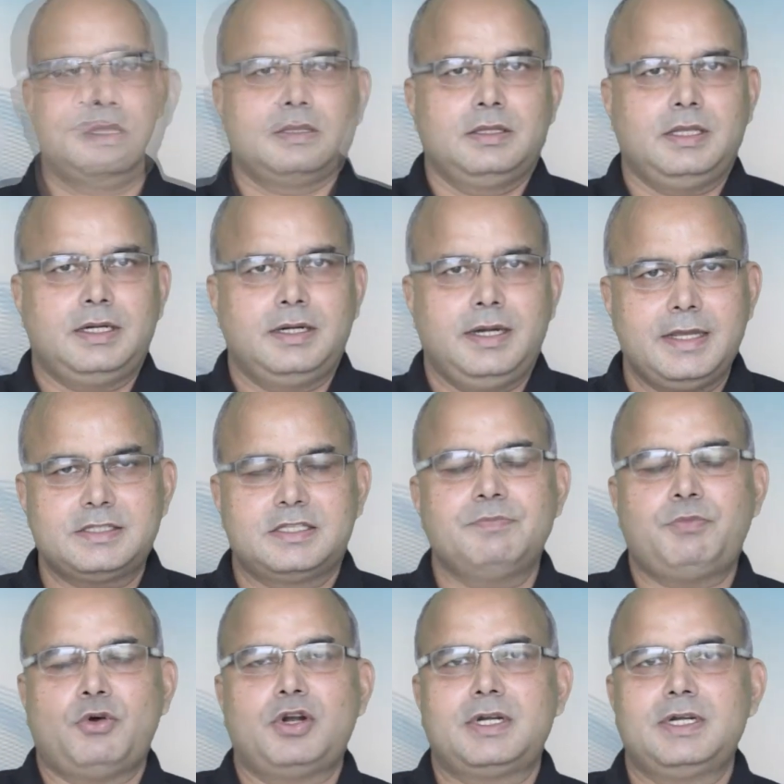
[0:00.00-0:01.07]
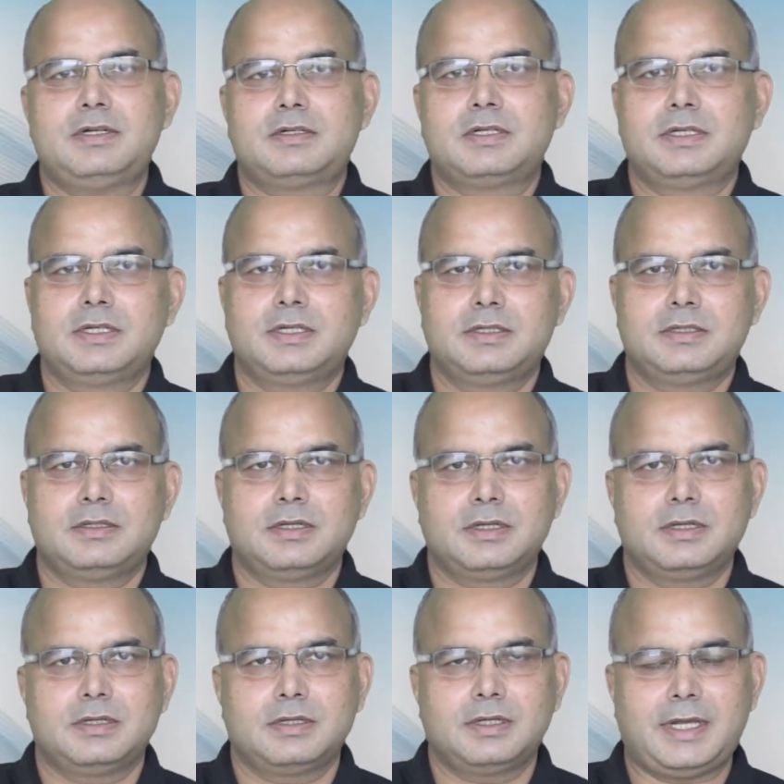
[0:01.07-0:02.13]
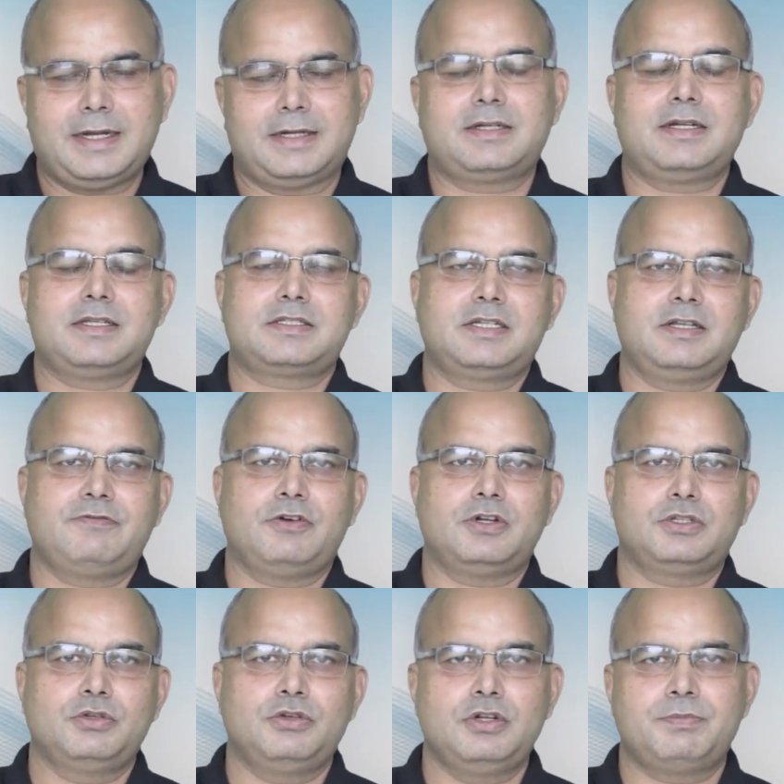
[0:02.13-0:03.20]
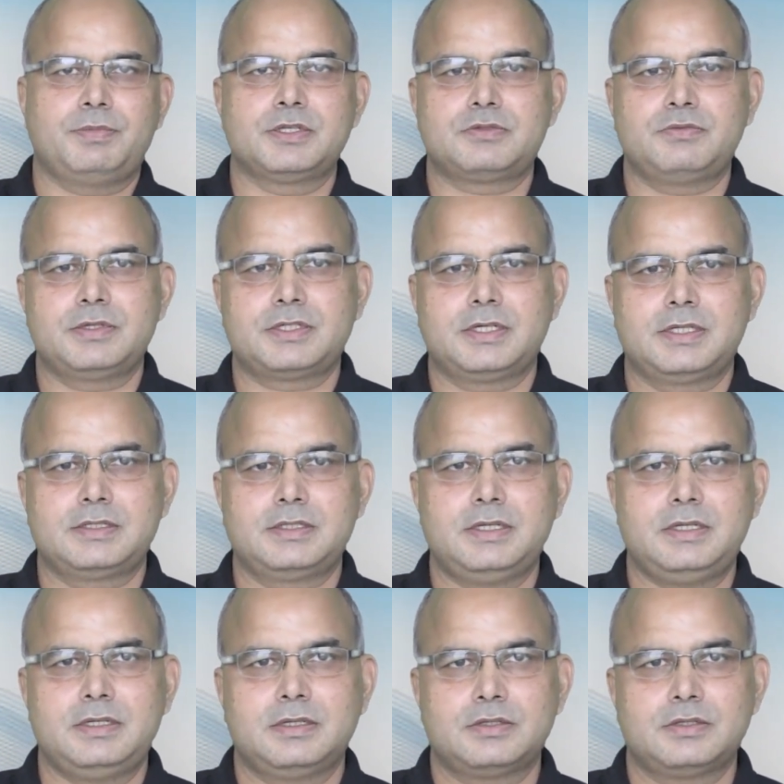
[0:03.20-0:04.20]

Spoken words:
The next important characteristic for theory of persuasion is the